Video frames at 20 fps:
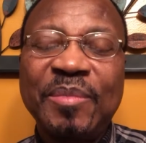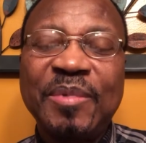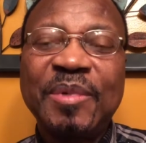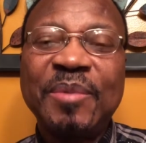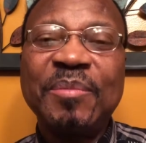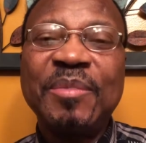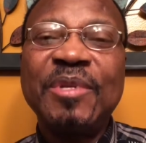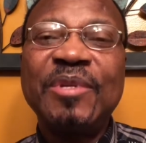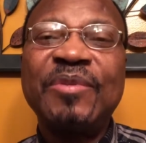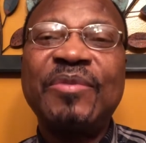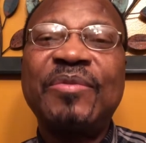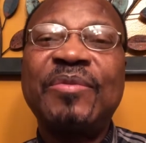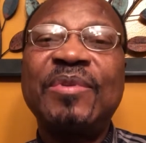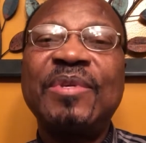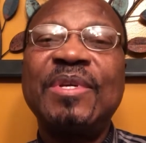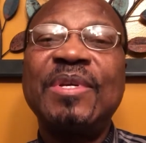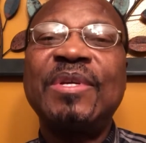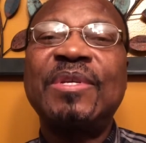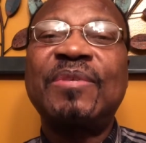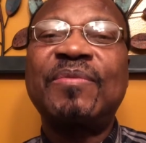The
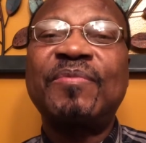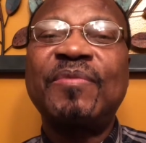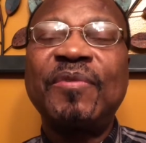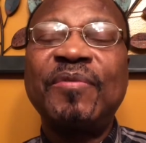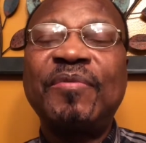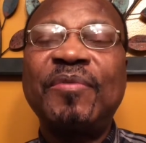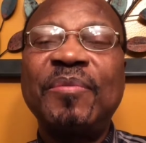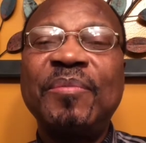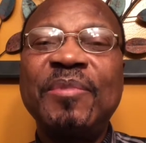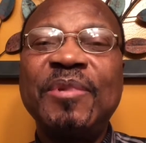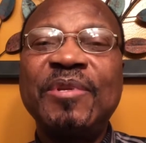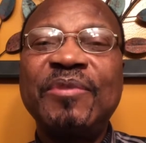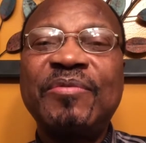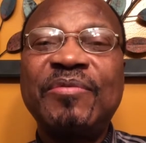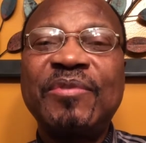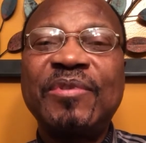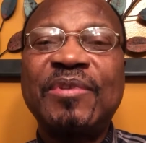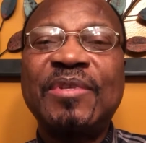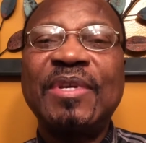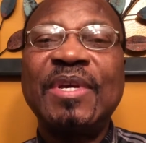ministry is Fruitful
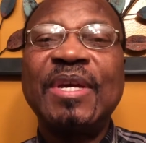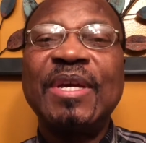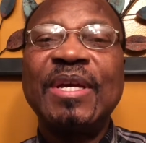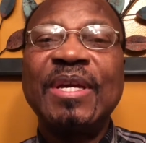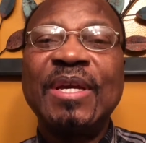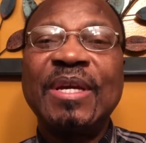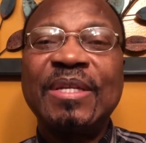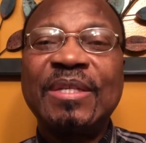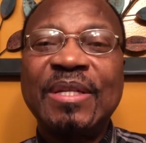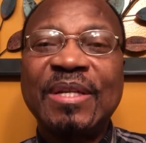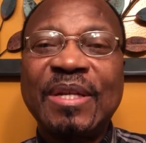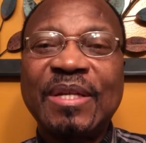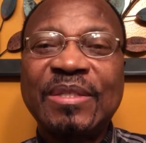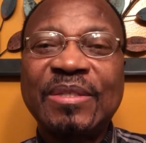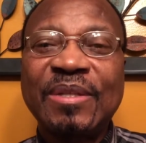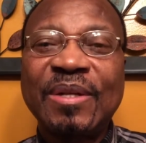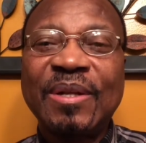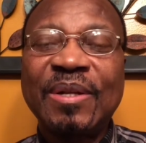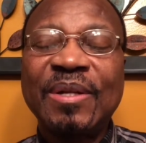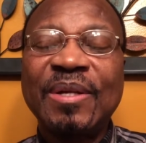Ministries
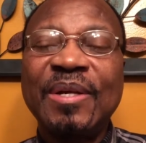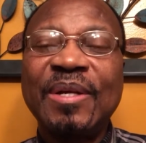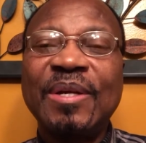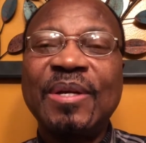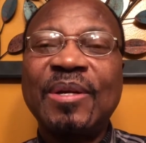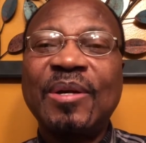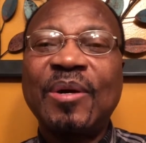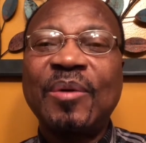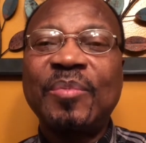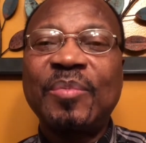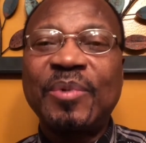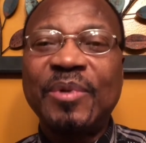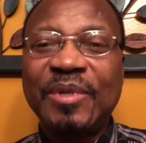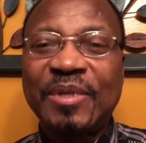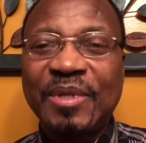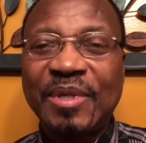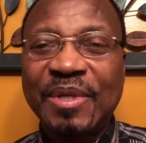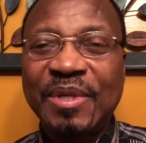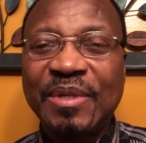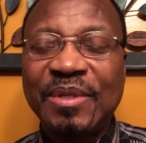International
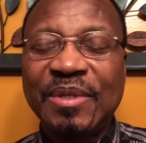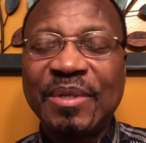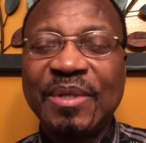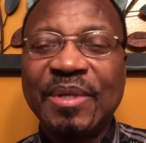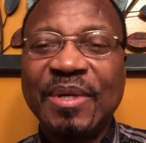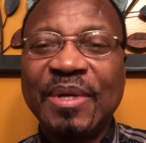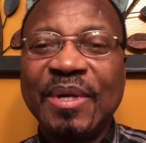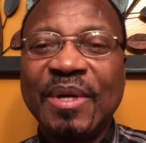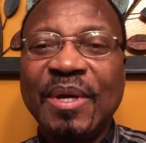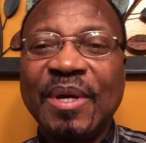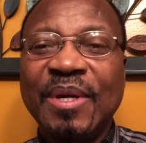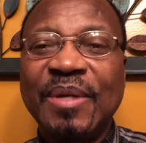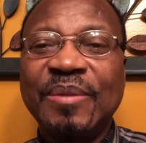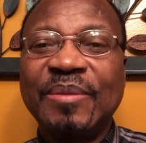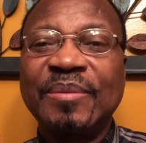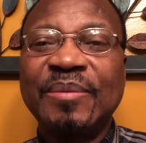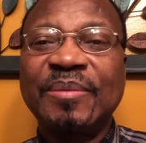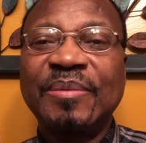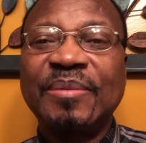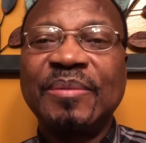Incorporated.
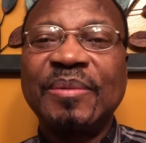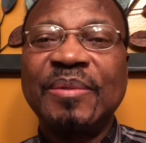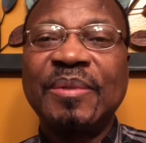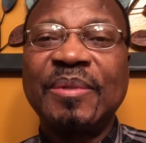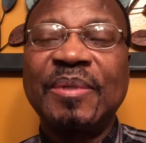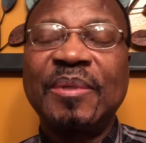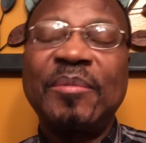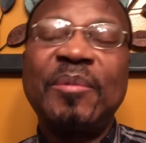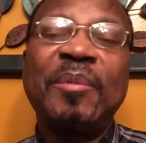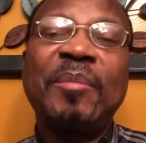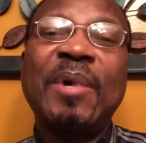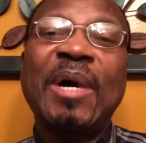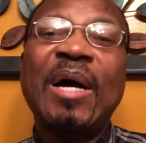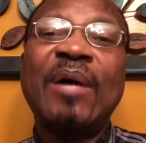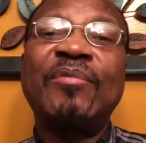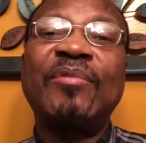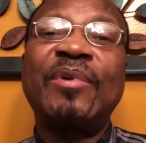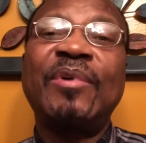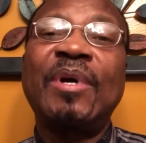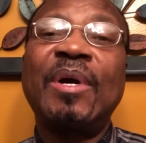Remember, I
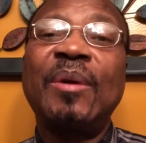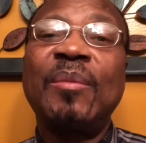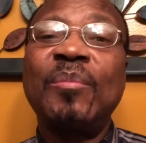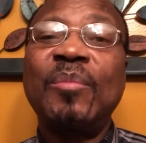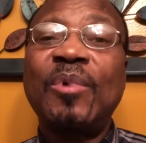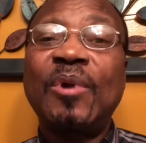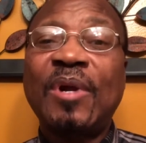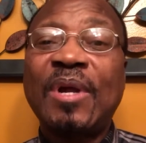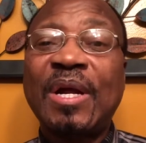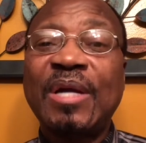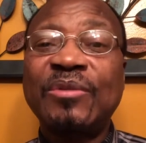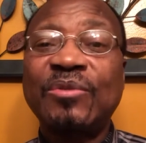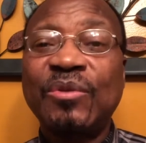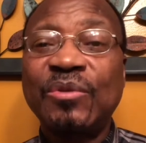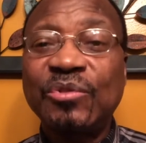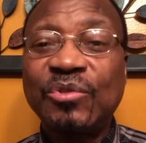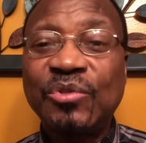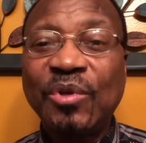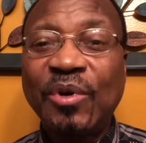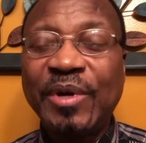have a broadcast
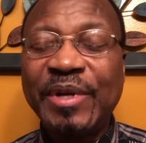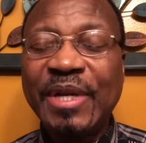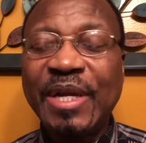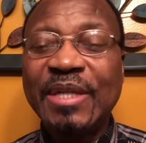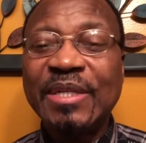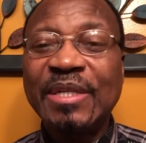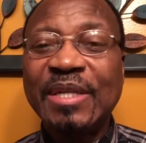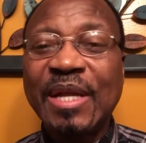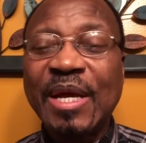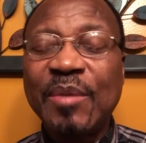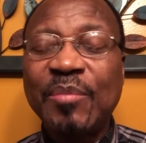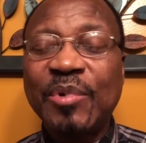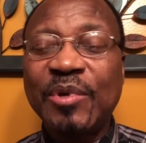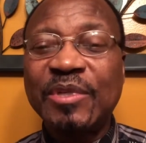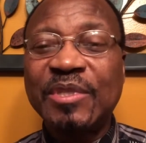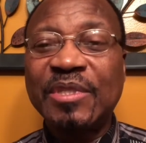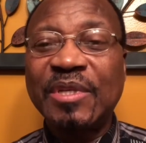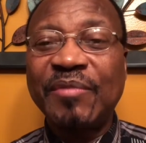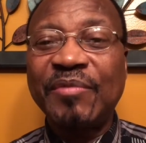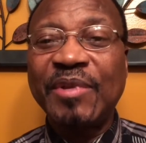on Joy
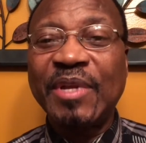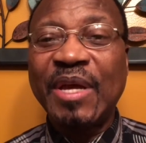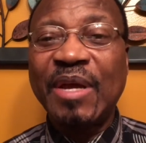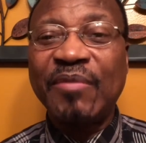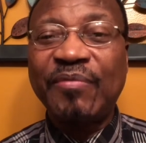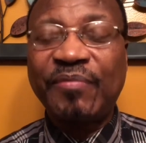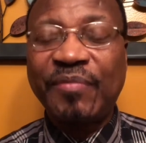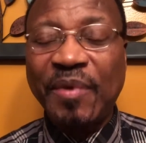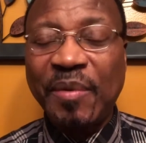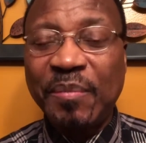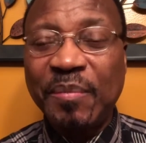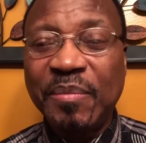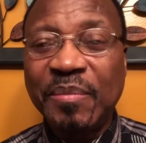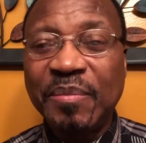99.7 FM.